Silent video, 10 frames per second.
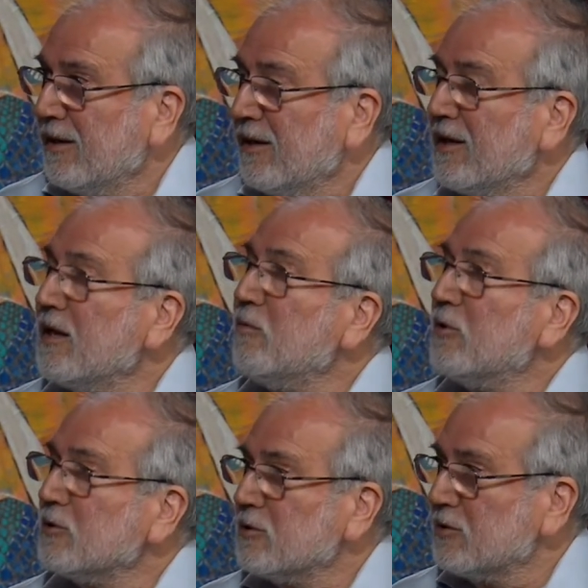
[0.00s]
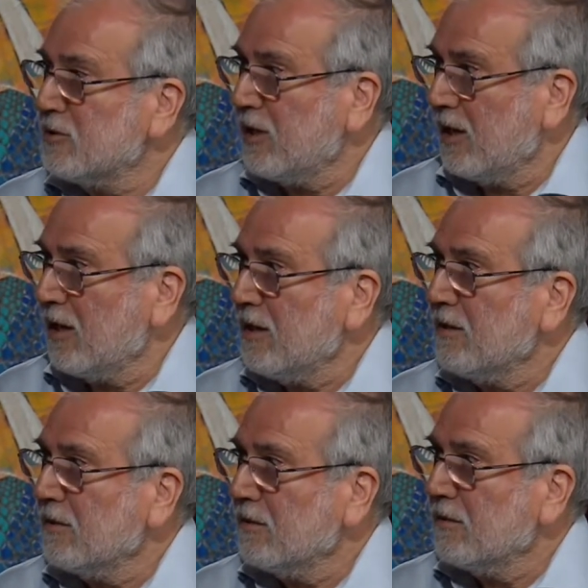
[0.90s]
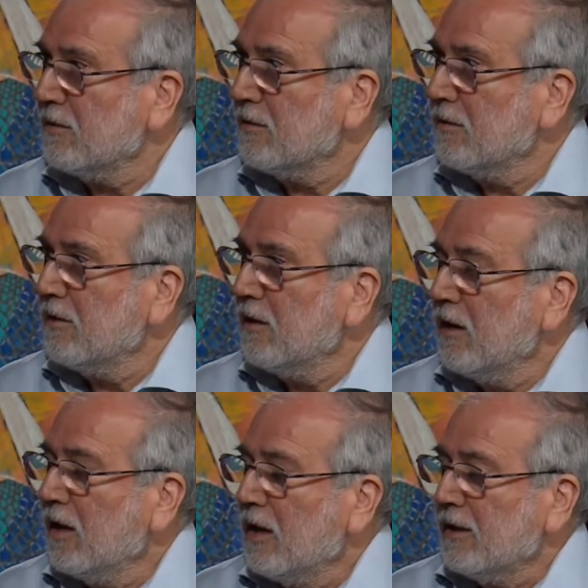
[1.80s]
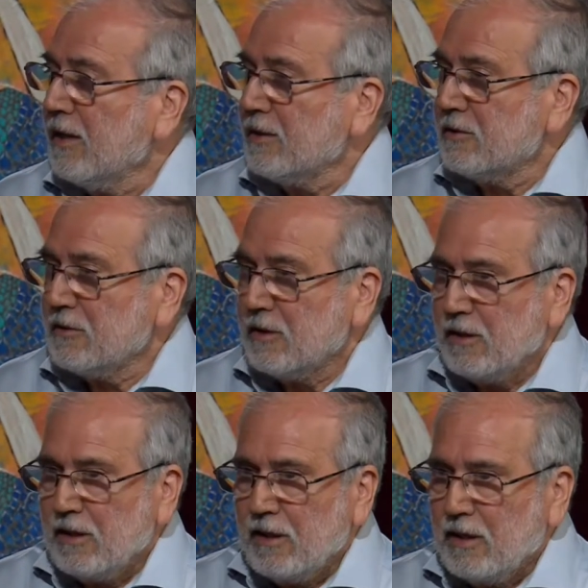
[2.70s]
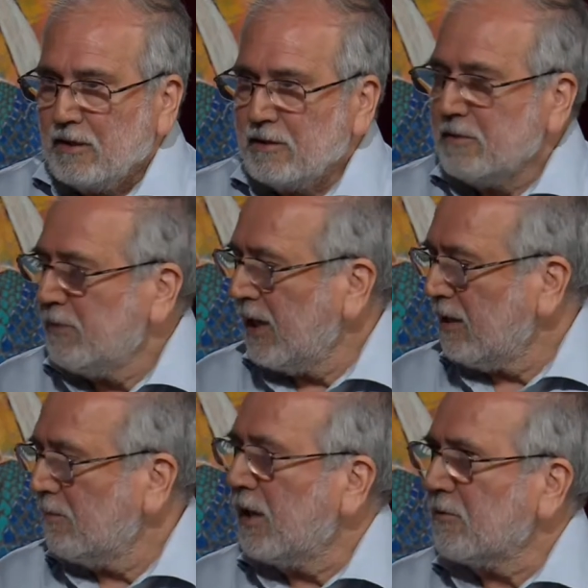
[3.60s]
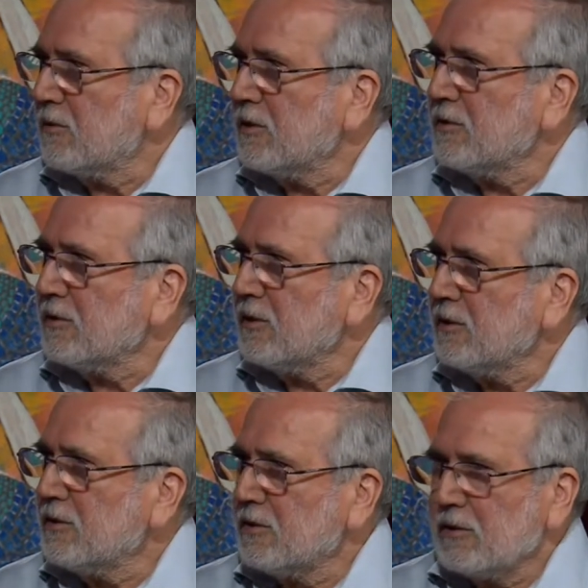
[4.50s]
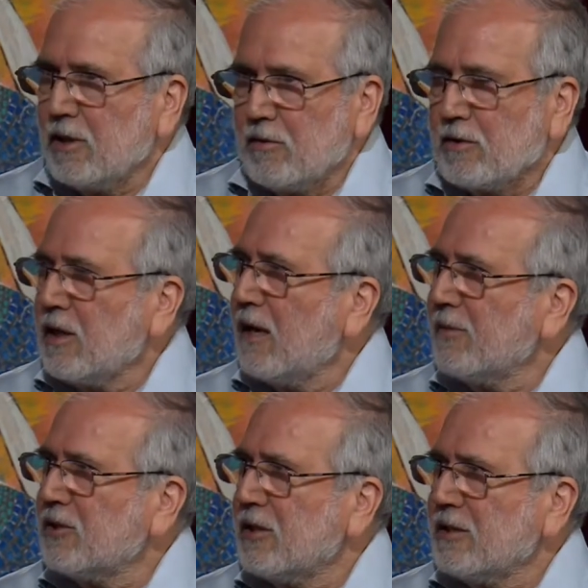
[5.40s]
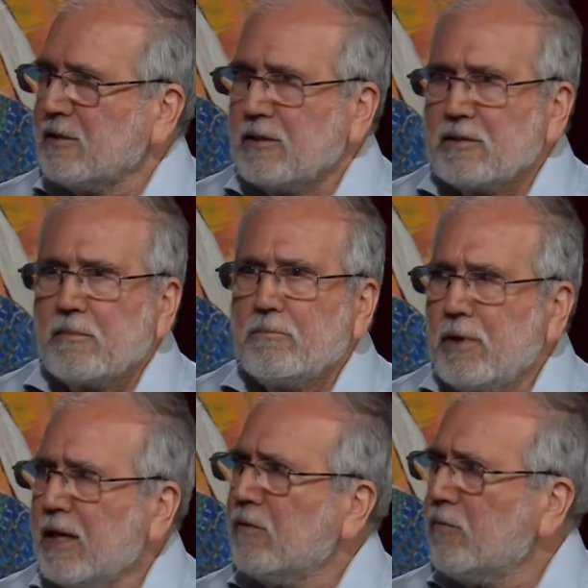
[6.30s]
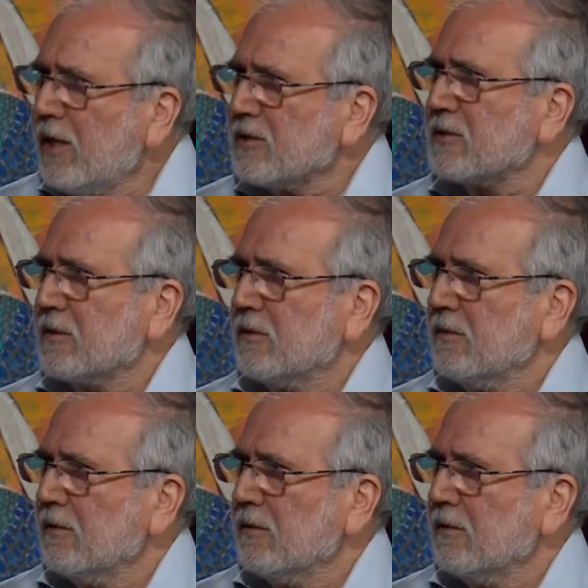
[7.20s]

He was saying that the debate about this, it's, you know, climate change, it's a big risk.